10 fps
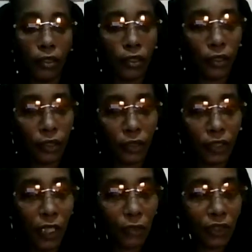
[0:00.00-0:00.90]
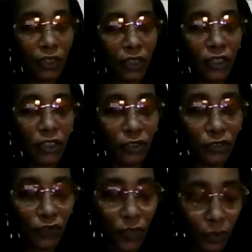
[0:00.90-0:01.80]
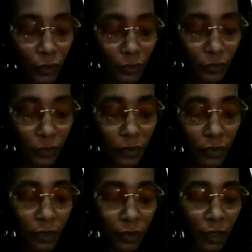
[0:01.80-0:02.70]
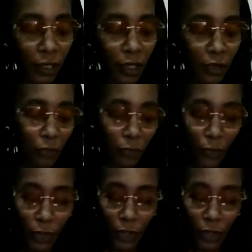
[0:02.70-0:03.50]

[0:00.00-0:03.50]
That was a key too for you. Right.